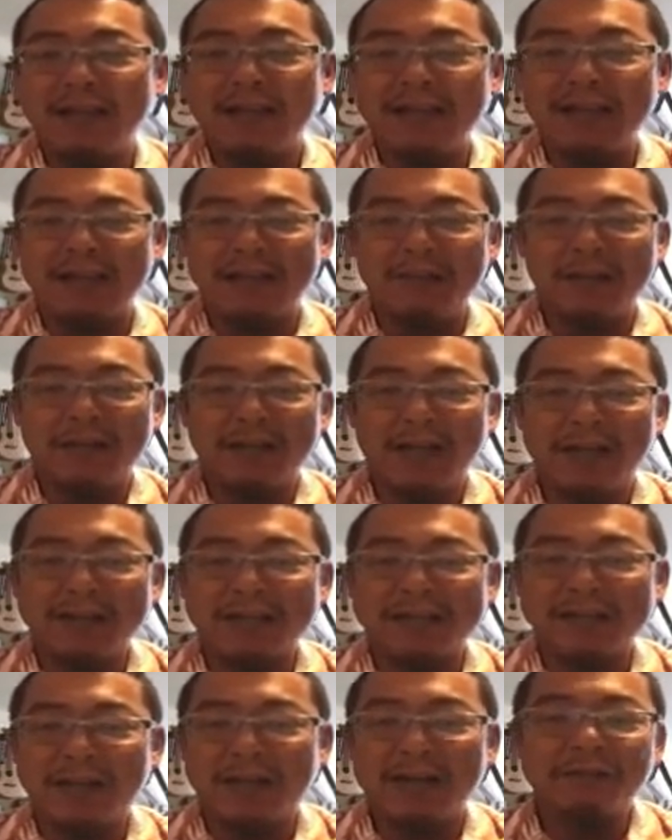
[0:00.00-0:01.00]

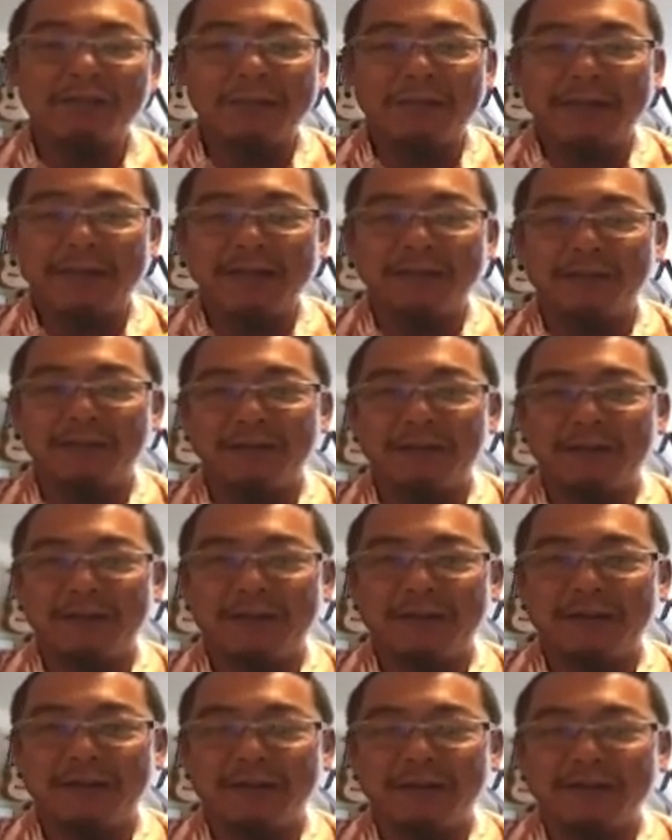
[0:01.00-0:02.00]
Communication is unrepeatable.
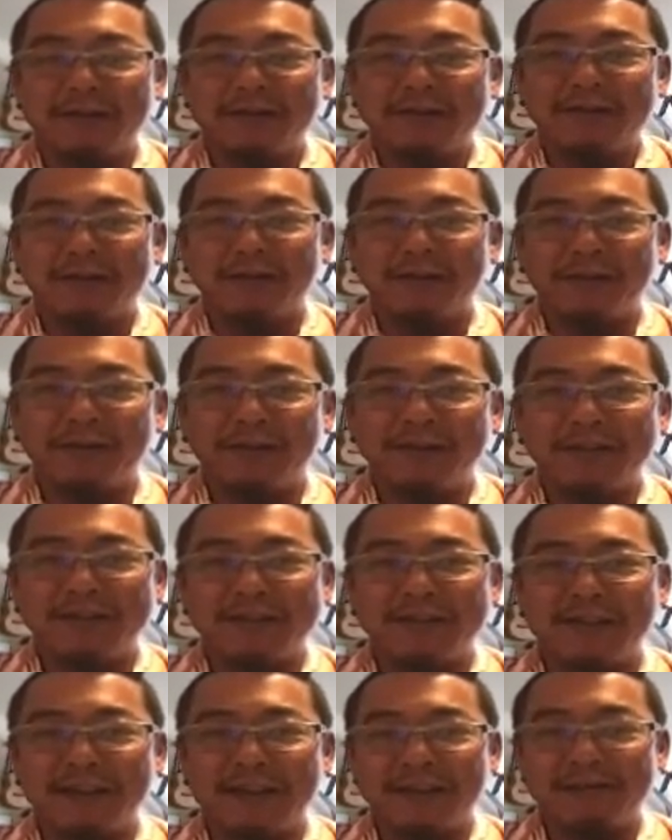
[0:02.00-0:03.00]
So this is
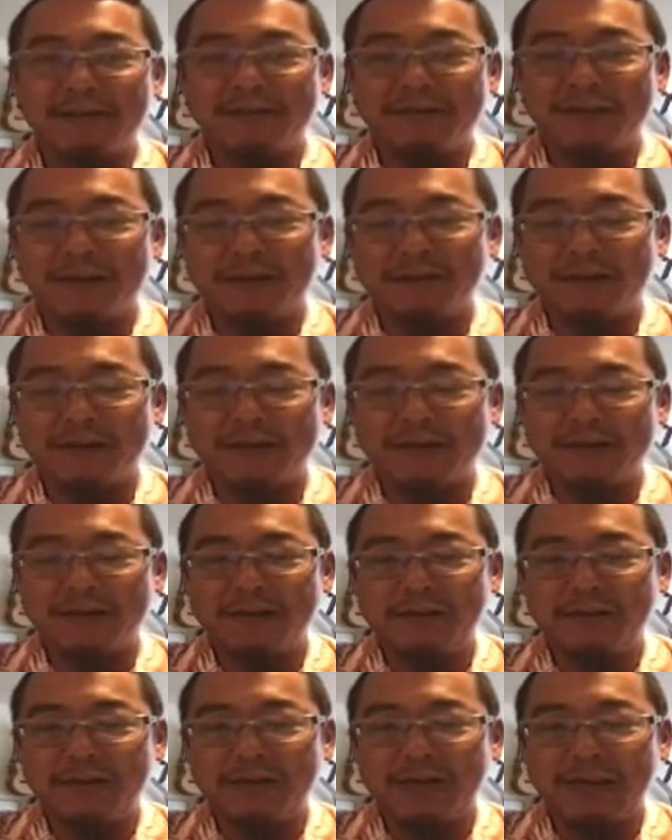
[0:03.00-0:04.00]
kind of a fun one too.
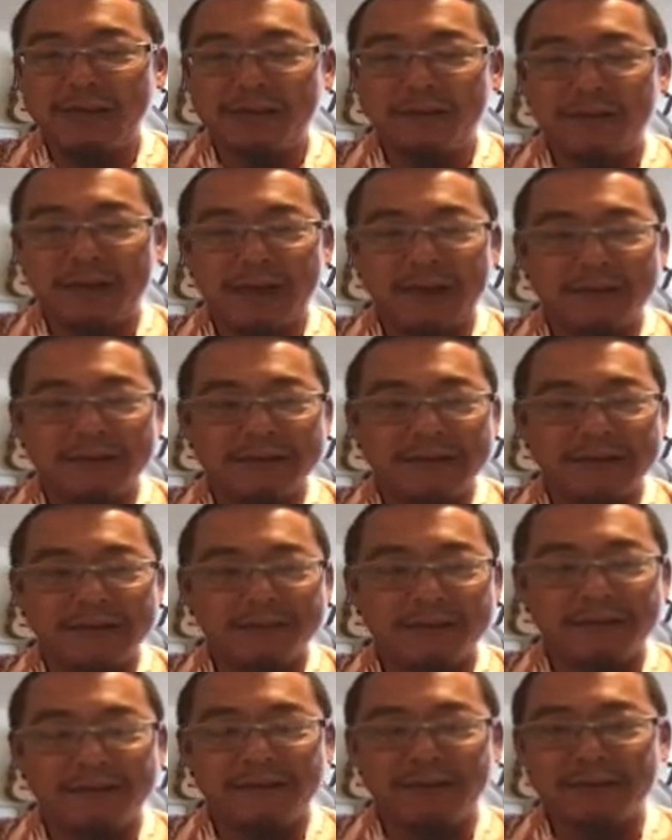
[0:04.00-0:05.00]
You think about
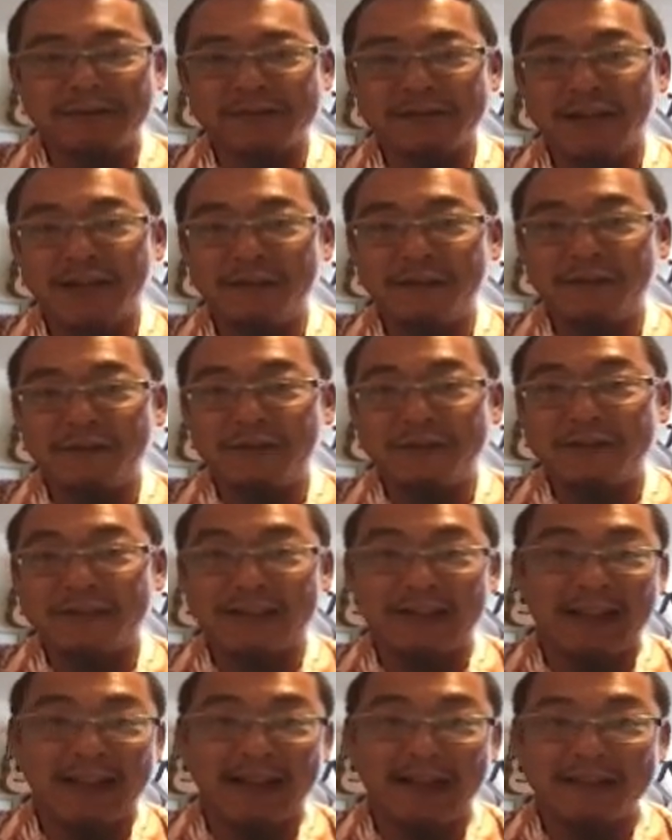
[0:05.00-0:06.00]
the first time you went to
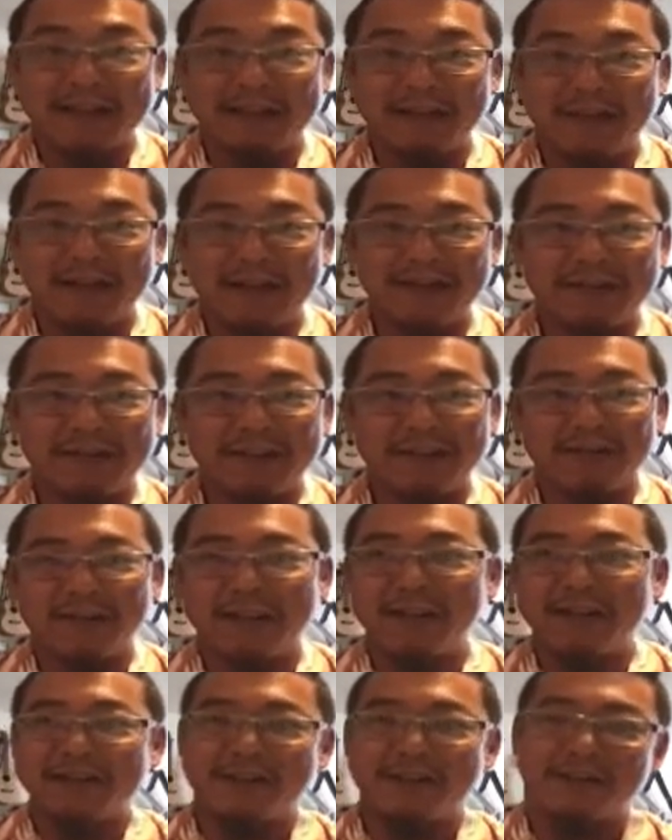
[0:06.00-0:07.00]
class, right? Your
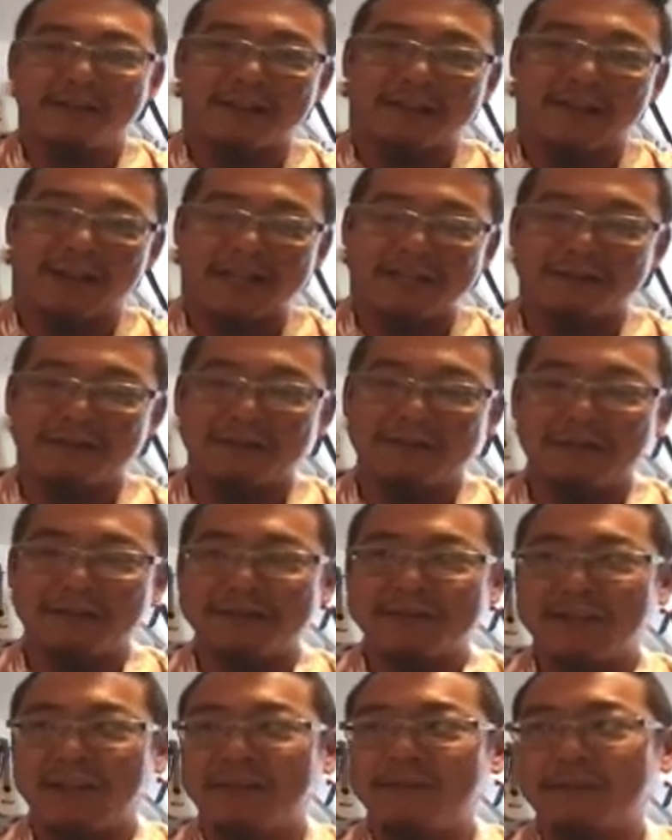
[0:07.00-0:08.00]
kids go to class for the first
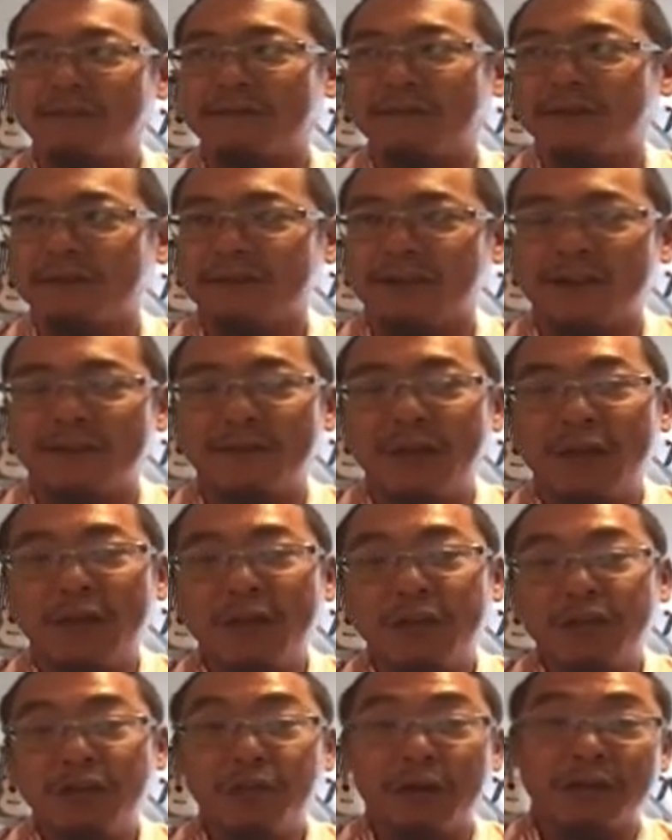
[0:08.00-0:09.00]
time, or the first time
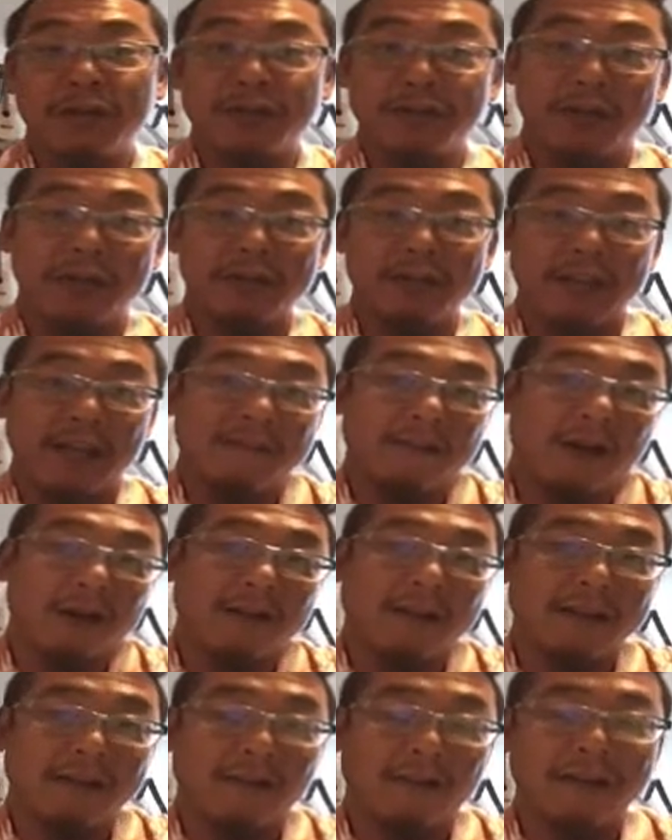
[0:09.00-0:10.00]
you came to
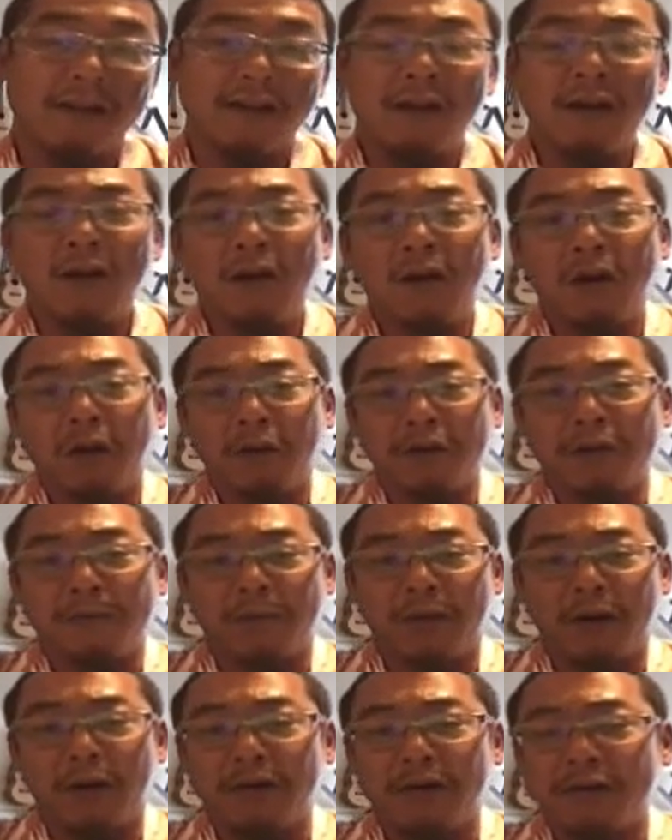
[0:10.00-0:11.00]
online learning, or with a
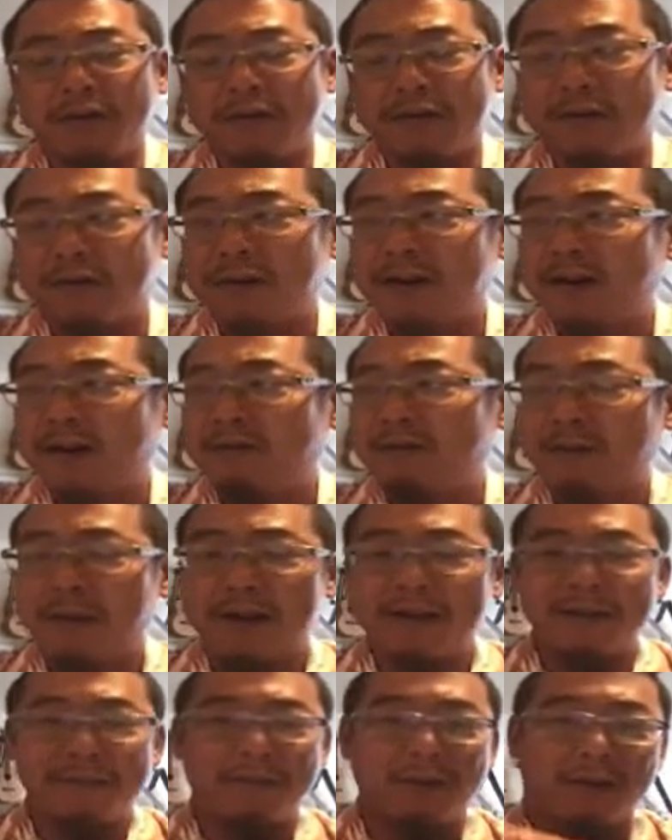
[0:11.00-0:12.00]
partner,
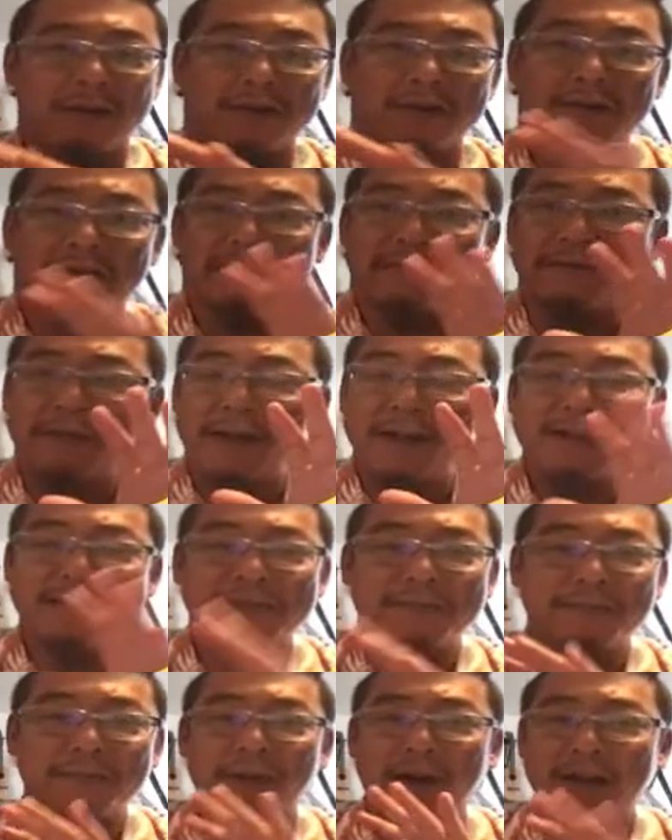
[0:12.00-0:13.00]
romantic partner, friends,
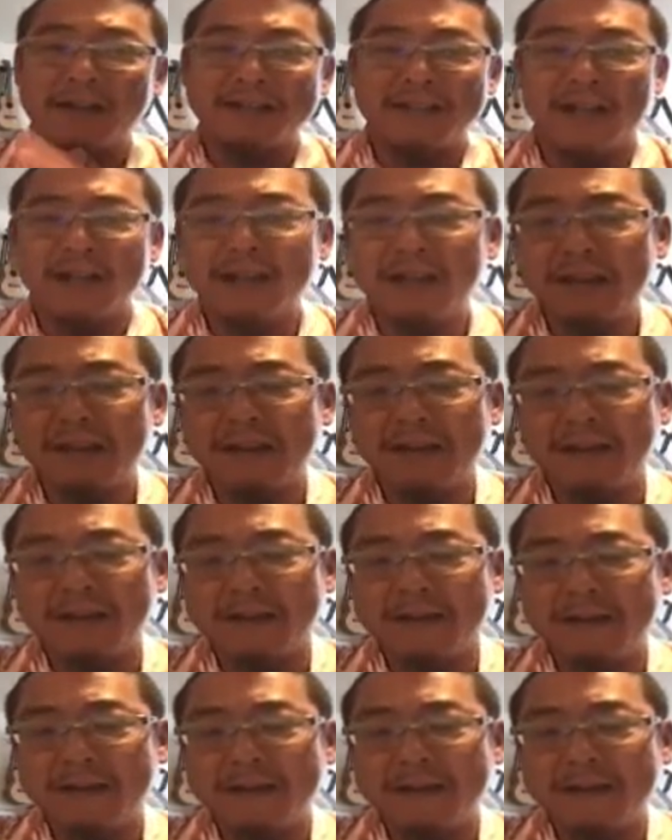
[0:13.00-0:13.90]
boss, anything.